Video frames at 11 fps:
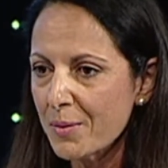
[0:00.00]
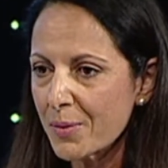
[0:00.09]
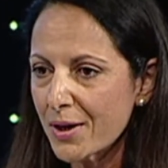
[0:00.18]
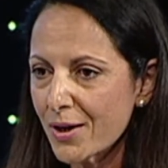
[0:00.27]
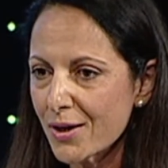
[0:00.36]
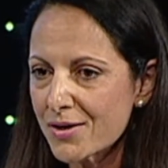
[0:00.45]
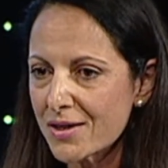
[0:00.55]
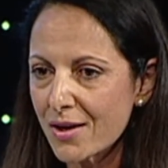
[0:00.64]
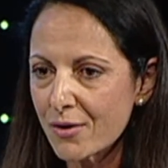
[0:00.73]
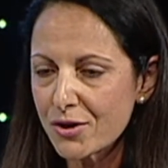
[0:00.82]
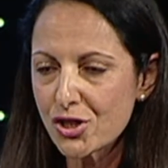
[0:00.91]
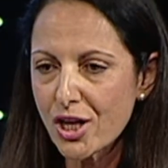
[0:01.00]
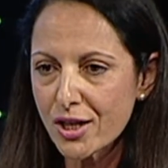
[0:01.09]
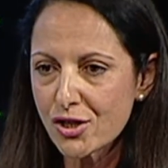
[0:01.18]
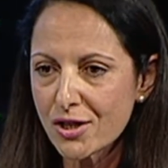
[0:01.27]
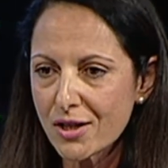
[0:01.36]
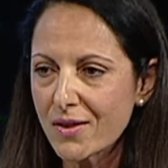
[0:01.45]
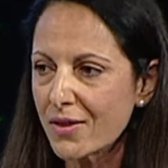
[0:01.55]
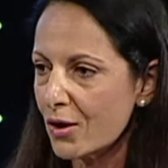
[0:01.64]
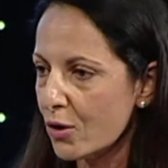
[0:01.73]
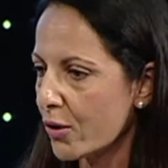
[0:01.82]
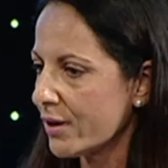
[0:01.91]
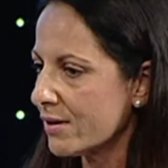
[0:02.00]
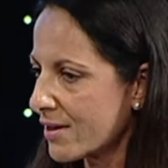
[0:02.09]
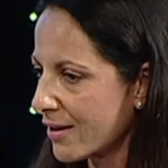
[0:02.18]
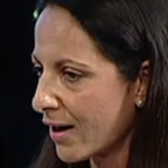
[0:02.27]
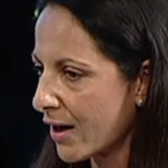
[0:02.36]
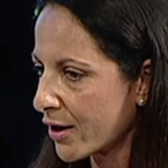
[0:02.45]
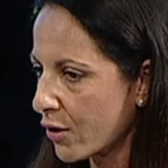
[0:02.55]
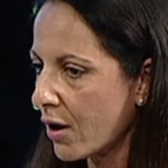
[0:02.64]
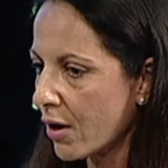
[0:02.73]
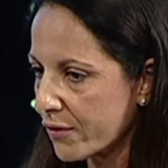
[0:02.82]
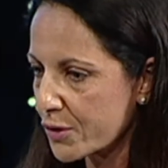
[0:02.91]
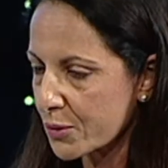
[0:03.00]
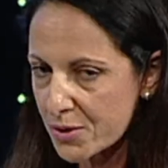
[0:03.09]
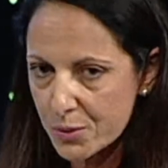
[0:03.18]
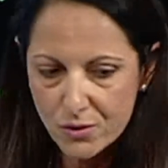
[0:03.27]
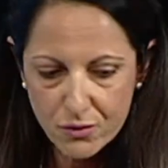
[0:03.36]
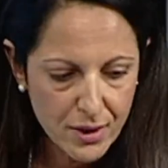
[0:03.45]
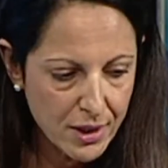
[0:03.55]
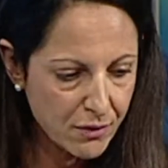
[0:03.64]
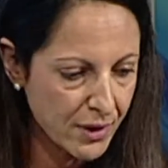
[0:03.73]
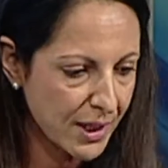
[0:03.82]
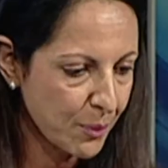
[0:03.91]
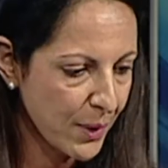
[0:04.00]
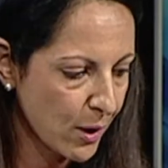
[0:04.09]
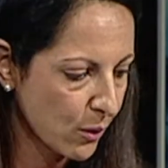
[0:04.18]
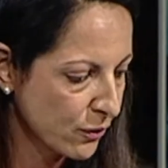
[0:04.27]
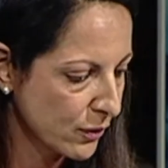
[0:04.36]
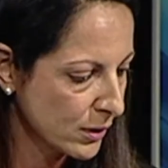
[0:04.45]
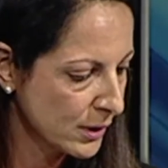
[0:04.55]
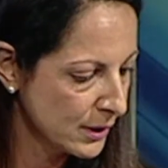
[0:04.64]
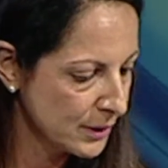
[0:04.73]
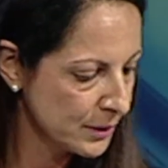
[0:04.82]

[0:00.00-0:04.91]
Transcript: because the rejection and then the loyalty that I got afterwards was really, really powerful.